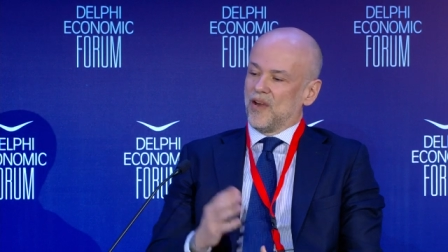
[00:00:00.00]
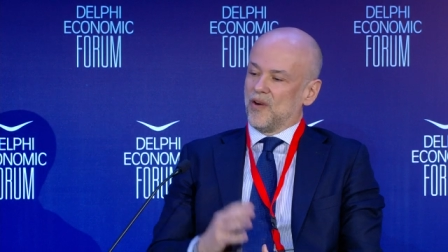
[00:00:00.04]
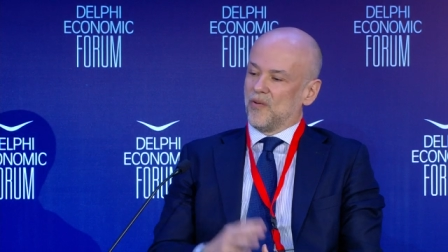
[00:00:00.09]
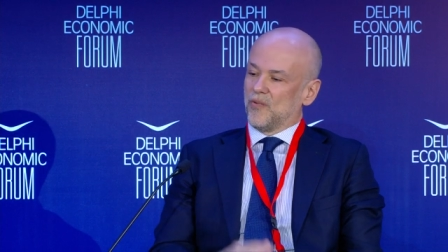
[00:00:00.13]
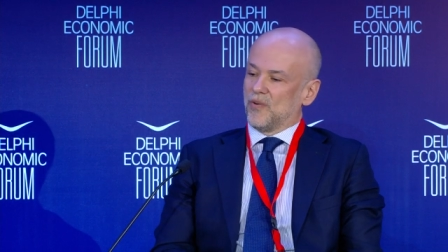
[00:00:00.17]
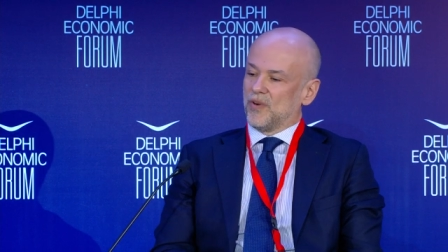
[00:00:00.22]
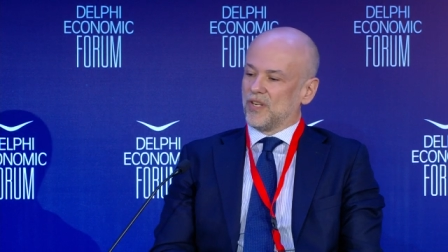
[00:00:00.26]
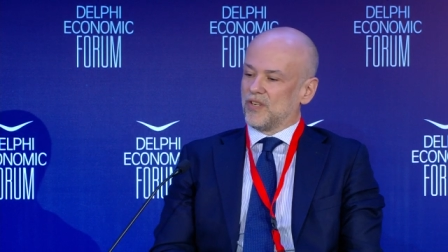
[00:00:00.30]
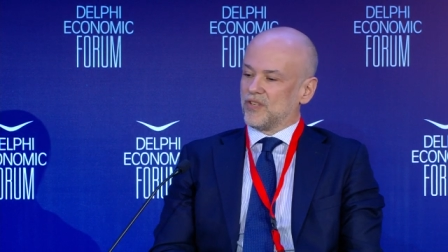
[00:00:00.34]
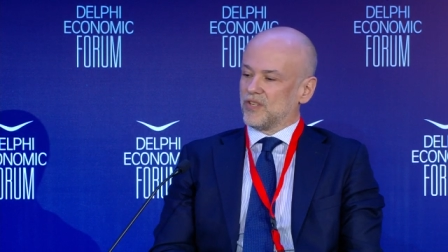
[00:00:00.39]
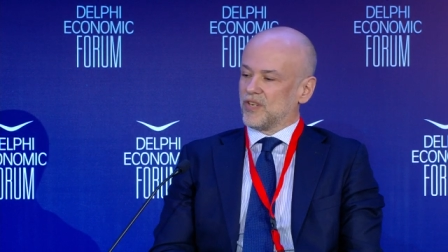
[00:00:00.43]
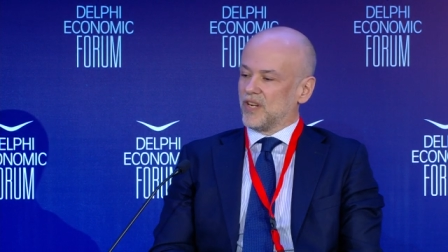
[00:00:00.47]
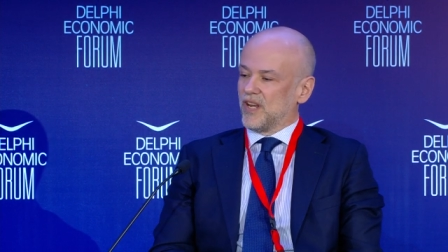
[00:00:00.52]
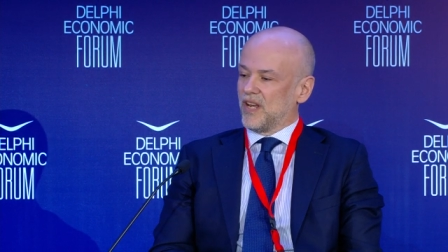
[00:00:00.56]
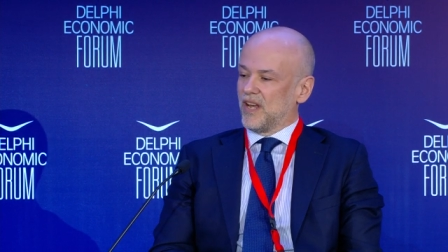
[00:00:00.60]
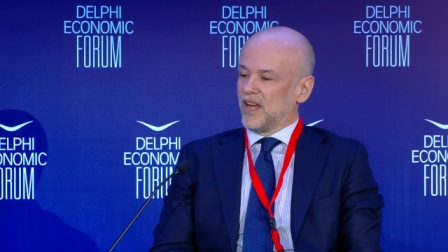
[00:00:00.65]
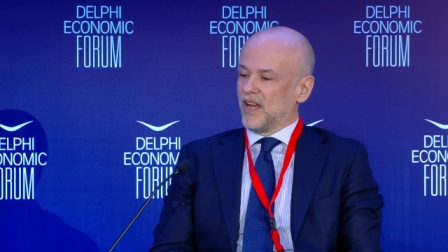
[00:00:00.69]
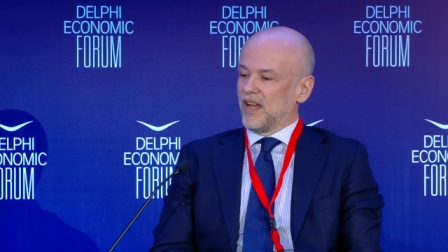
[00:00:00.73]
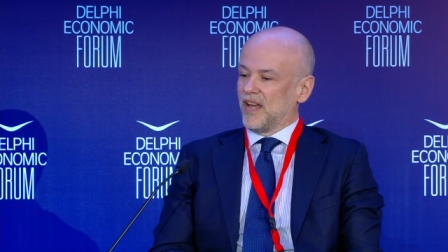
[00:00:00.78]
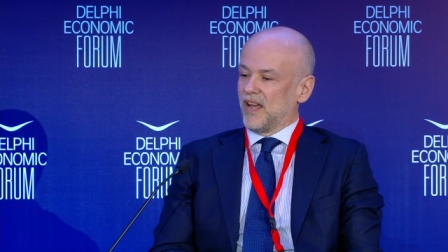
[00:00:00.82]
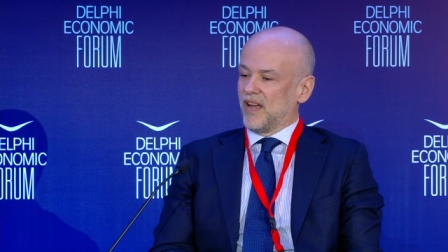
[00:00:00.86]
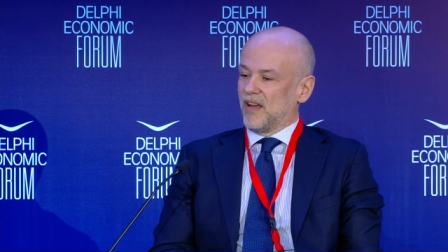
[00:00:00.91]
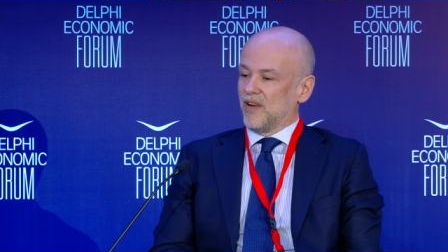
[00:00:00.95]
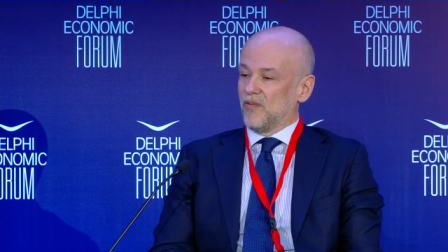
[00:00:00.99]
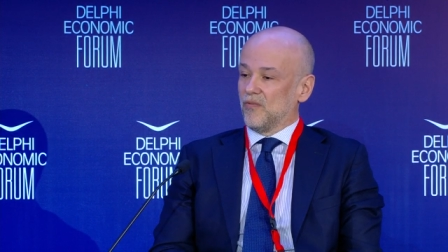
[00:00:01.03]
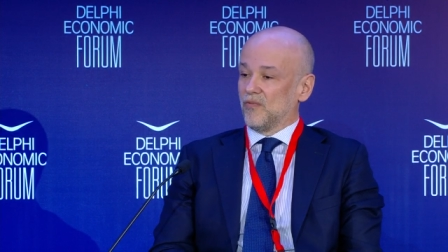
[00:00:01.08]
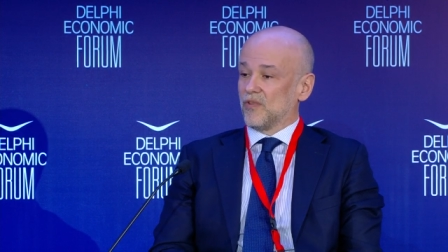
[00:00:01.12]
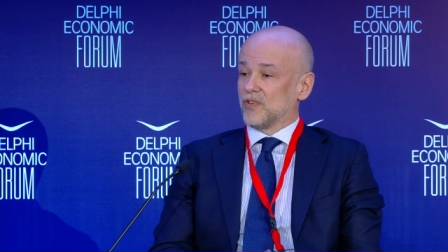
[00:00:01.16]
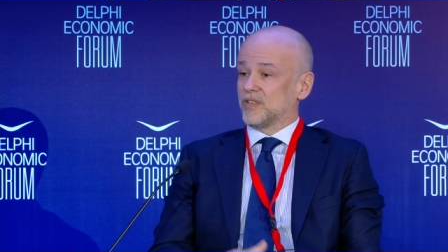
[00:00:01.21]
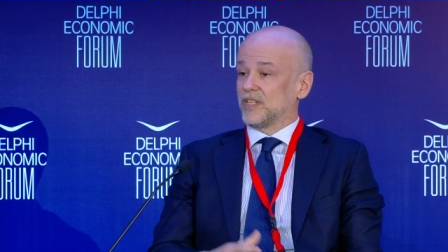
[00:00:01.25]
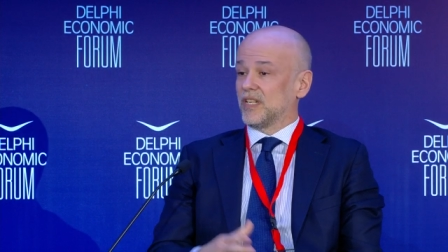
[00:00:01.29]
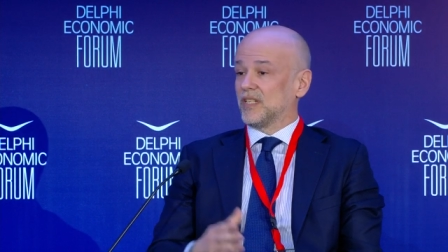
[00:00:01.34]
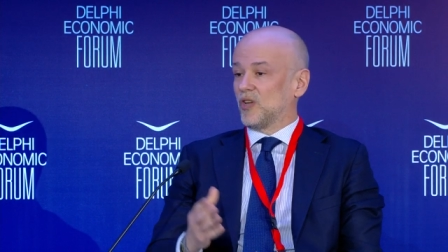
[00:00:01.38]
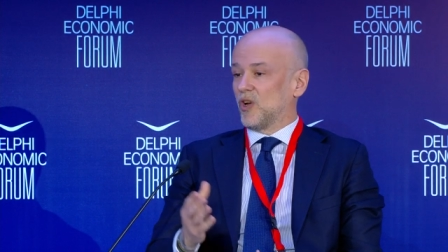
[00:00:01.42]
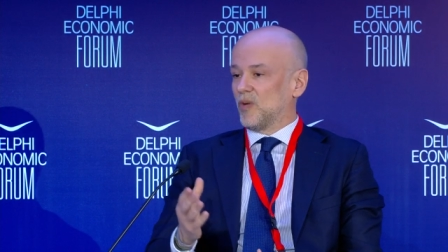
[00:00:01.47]
which uh,
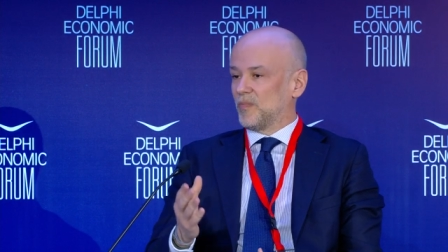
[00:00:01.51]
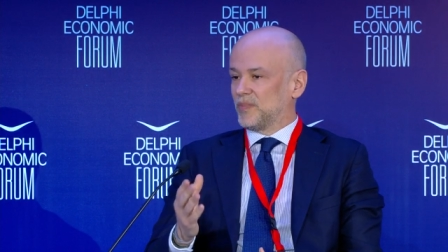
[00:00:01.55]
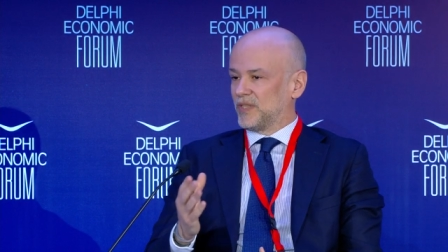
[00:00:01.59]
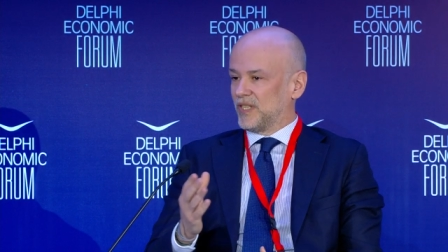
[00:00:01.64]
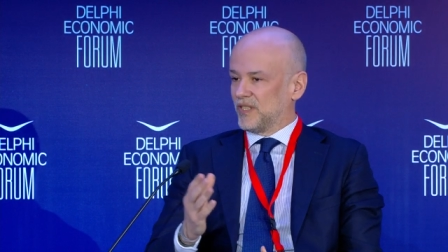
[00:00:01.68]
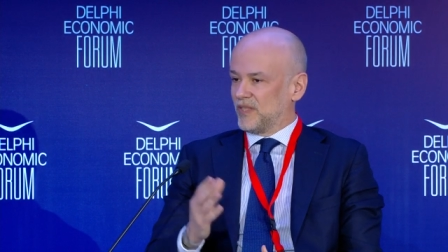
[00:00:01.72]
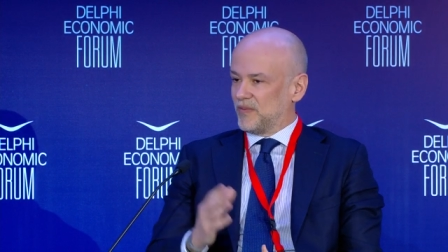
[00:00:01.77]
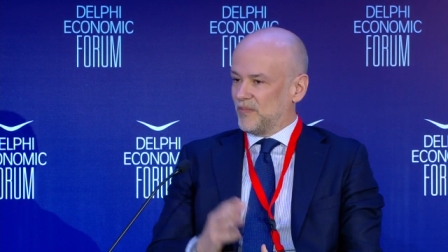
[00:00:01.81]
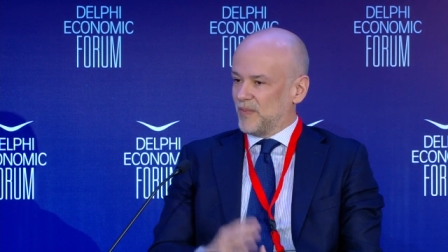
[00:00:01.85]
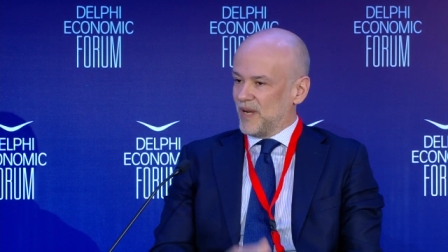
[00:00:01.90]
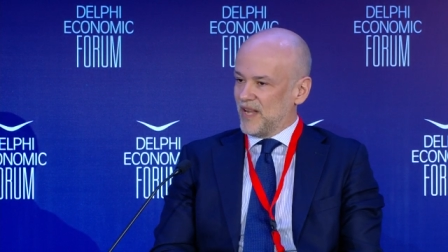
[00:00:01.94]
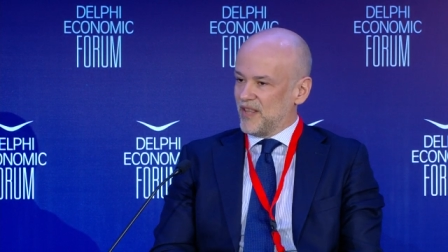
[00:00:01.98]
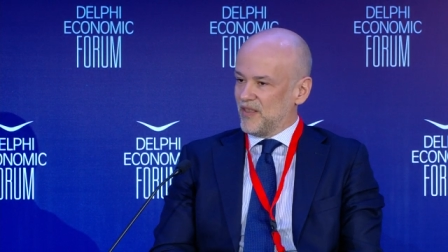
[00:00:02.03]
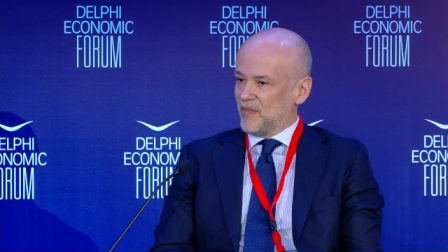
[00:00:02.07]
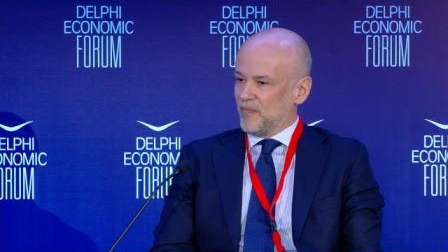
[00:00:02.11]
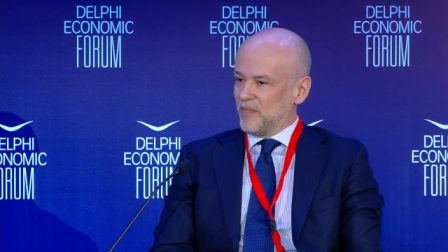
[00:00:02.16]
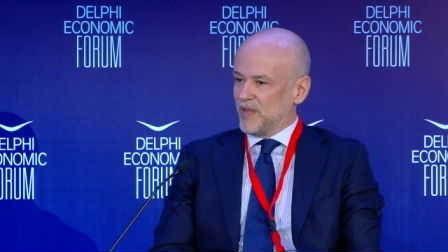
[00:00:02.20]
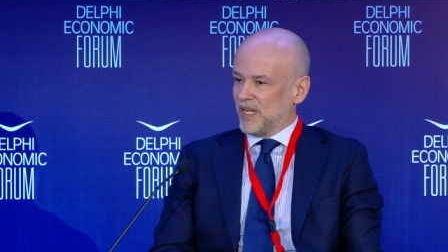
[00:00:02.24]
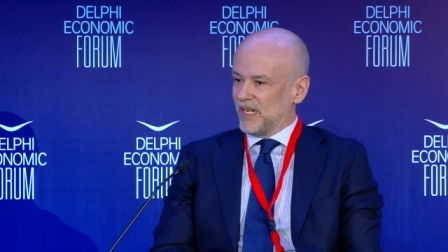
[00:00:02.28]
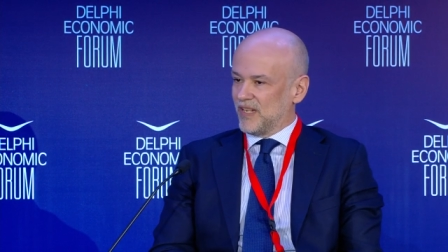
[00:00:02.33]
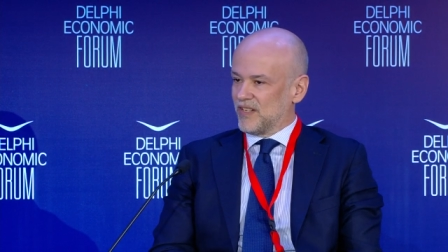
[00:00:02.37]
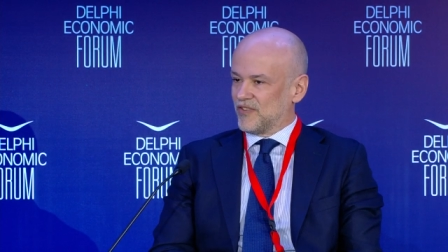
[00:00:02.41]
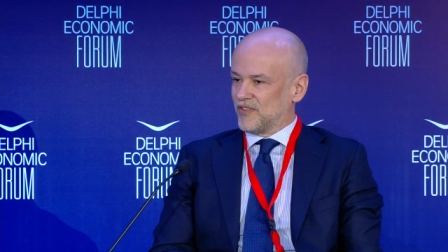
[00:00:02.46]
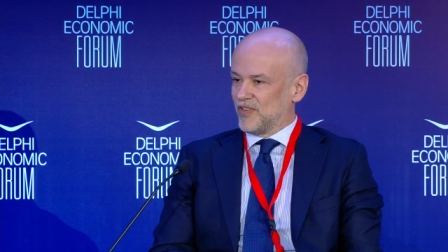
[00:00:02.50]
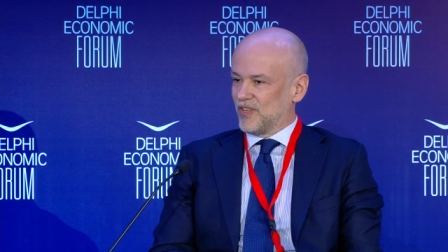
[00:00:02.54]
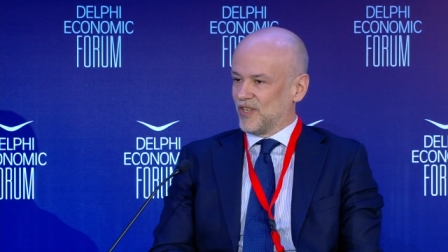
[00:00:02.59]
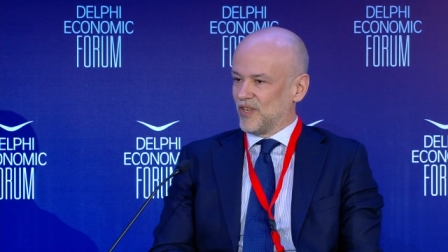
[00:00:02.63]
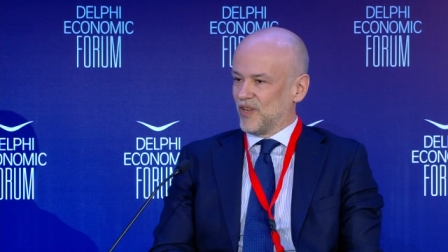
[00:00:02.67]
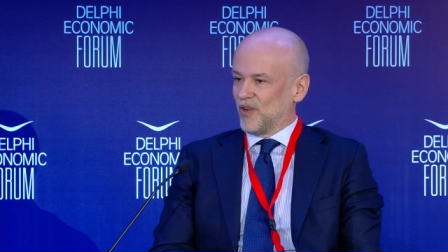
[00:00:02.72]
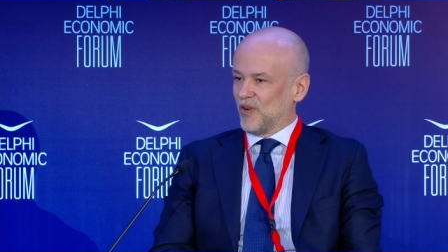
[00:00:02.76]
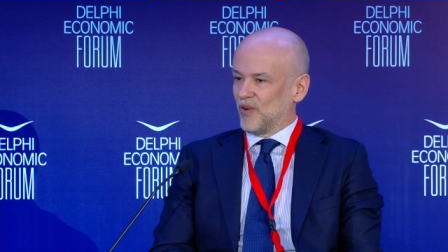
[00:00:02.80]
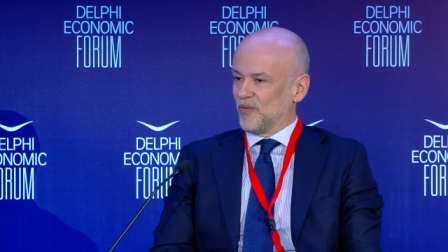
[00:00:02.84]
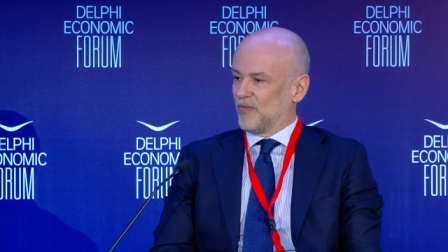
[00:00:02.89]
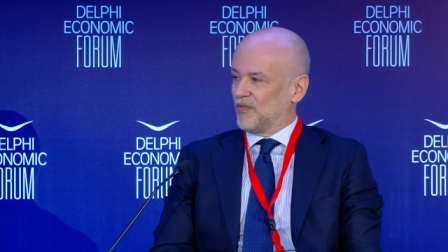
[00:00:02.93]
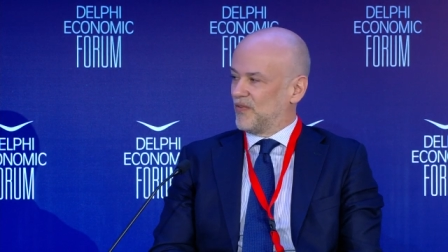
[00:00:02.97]
was adopted by the
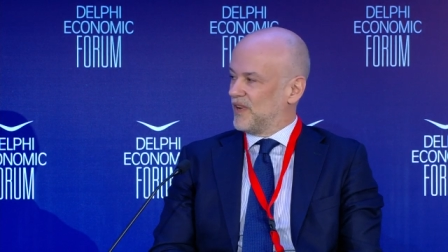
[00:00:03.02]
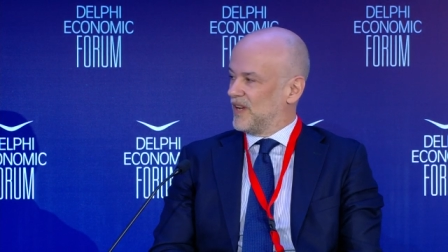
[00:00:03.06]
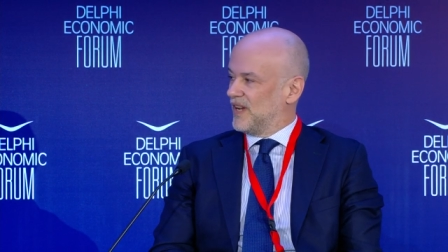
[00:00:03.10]
Ministry of,